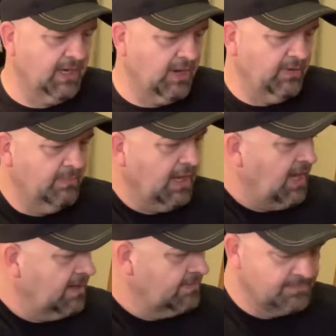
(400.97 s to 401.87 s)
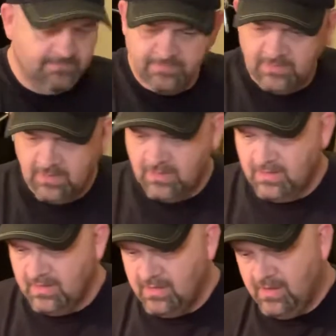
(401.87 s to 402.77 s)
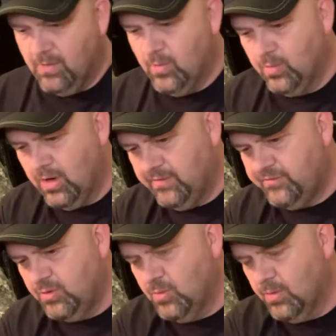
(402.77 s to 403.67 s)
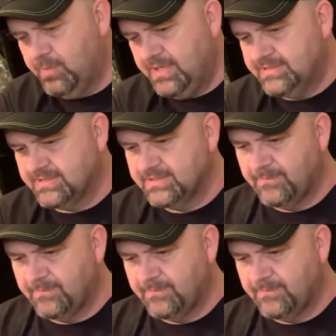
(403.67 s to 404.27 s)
loading block. And we'll run a few more pieces.